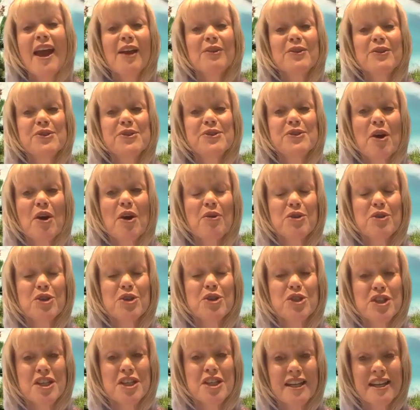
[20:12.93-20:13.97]
And so
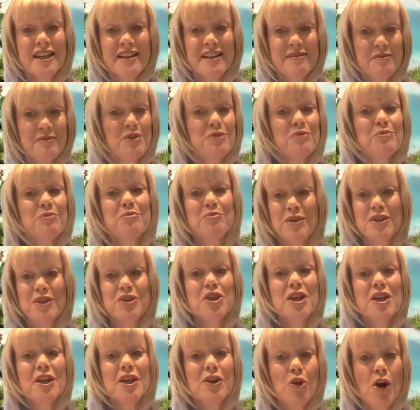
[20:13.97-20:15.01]
she
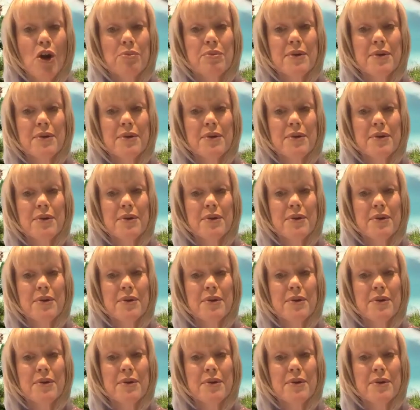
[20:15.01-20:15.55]
incorporated